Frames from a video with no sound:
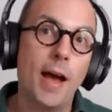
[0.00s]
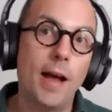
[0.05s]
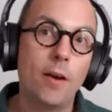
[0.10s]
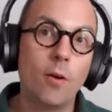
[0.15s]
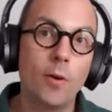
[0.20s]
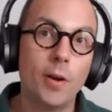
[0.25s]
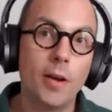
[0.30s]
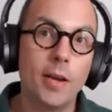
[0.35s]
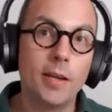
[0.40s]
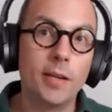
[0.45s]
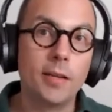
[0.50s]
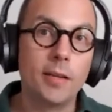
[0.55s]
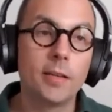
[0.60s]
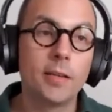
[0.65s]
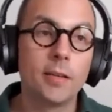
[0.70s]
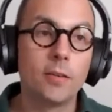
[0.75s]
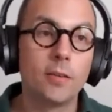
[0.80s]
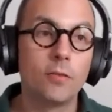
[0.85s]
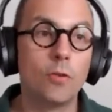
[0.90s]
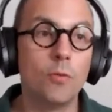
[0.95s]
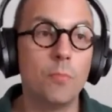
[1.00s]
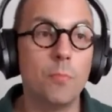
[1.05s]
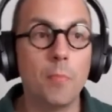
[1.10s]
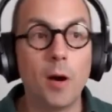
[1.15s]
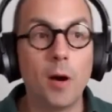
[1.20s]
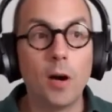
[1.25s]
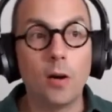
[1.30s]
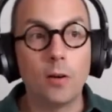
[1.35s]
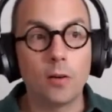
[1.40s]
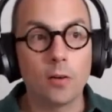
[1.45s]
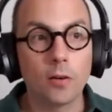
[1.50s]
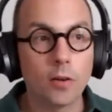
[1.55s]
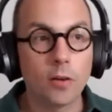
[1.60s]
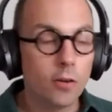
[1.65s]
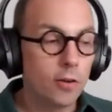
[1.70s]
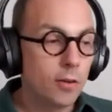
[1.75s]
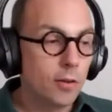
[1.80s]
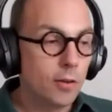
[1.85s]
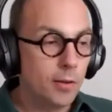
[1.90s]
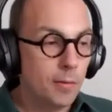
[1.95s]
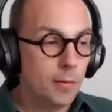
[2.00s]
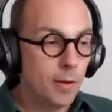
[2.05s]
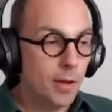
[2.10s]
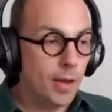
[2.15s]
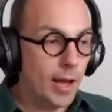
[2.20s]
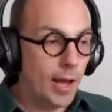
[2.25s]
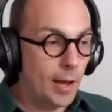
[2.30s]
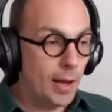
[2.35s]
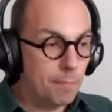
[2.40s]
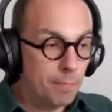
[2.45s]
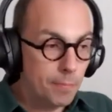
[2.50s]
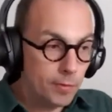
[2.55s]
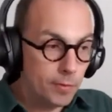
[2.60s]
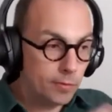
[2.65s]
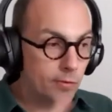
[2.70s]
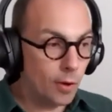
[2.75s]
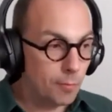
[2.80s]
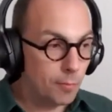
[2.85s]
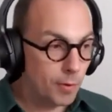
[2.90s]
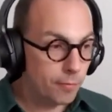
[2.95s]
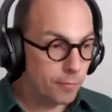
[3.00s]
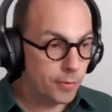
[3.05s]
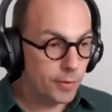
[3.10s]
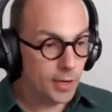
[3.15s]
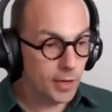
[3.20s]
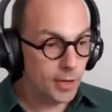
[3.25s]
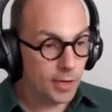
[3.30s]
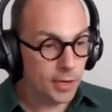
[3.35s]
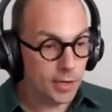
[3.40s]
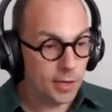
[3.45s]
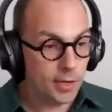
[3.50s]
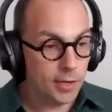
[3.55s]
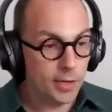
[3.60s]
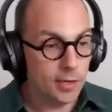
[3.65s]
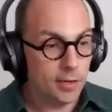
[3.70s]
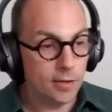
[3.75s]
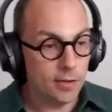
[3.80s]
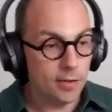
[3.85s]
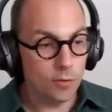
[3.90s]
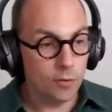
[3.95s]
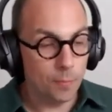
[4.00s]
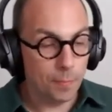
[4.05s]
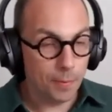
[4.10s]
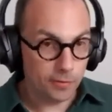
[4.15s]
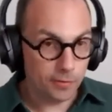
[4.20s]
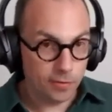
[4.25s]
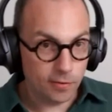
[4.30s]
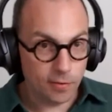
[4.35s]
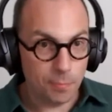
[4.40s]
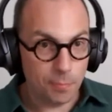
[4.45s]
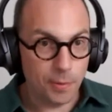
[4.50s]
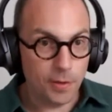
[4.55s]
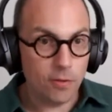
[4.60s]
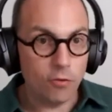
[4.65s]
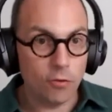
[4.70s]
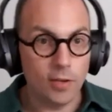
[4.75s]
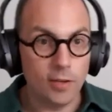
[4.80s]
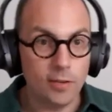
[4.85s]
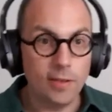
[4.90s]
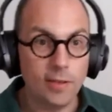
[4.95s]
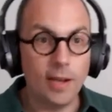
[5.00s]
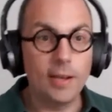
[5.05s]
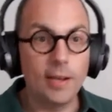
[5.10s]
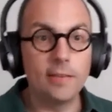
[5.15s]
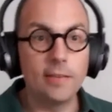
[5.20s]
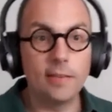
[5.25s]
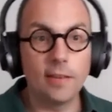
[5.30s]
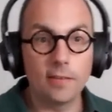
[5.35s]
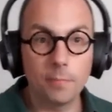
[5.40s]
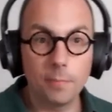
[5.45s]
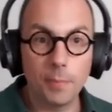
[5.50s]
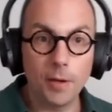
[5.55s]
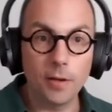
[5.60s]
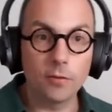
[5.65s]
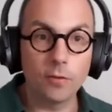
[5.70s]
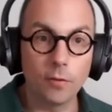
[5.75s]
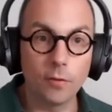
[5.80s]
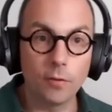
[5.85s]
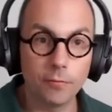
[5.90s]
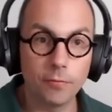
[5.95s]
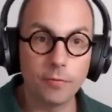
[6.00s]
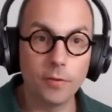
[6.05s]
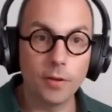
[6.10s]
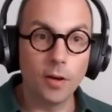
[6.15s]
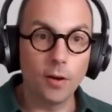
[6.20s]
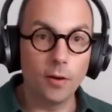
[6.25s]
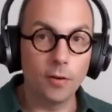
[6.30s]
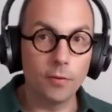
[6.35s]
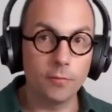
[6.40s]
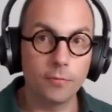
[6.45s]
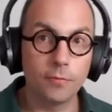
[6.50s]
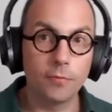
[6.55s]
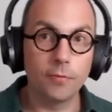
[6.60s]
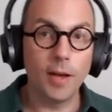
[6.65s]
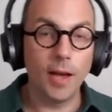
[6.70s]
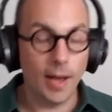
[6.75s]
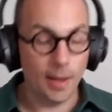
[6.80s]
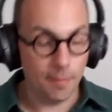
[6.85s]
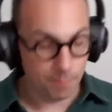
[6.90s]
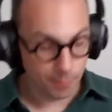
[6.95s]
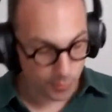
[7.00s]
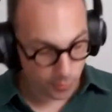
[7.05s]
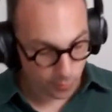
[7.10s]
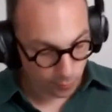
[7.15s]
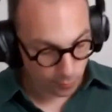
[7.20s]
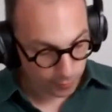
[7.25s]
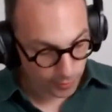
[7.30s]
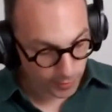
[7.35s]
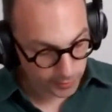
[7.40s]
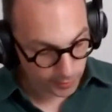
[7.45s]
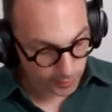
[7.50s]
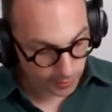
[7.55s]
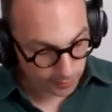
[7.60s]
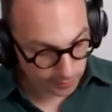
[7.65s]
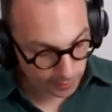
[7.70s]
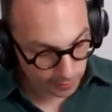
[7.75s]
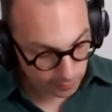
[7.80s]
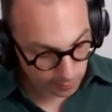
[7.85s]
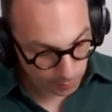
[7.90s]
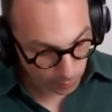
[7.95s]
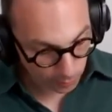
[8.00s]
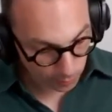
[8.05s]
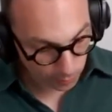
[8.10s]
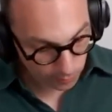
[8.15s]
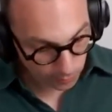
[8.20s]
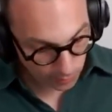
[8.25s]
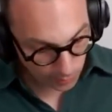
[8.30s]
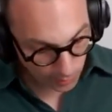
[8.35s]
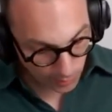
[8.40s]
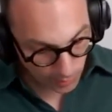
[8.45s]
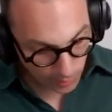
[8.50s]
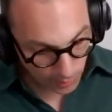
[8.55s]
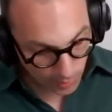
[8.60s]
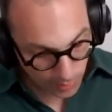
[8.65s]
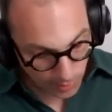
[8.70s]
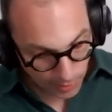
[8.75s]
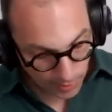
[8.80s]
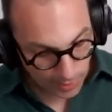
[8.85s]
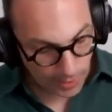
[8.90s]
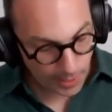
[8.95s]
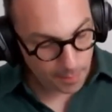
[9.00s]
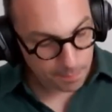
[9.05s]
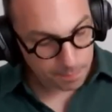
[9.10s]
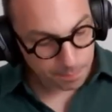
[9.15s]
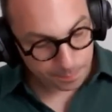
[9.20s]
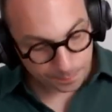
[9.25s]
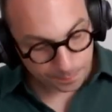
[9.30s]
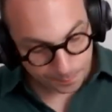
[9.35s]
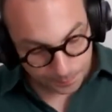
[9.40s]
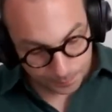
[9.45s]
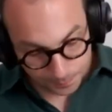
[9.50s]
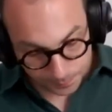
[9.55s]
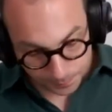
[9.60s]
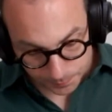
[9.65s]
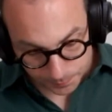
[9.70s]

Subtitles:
allowing to mark some of the participation in Thales as part of the final assessment. And